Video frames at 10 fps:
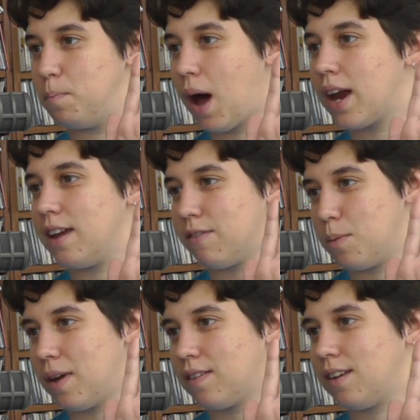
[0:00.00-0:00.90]
body of the
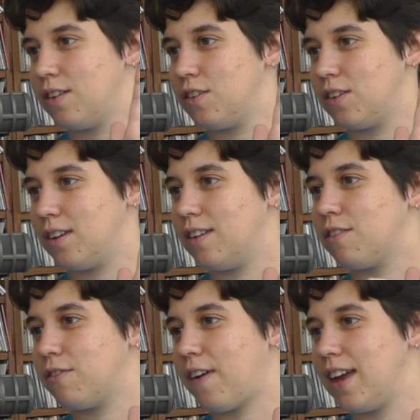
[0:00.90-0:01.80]
message
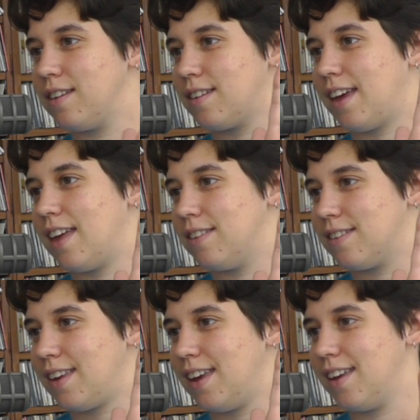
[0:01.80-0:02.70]
is fight
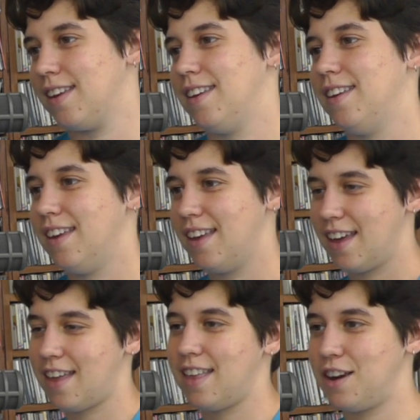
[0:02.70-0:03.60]
NC.
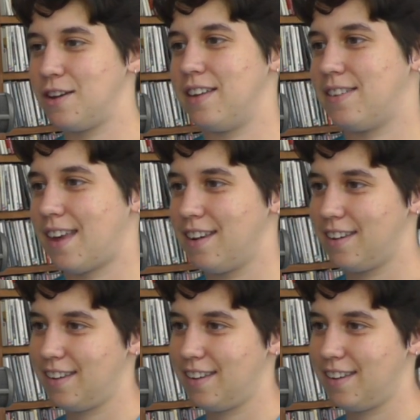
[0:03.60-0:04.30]
And then you hit send.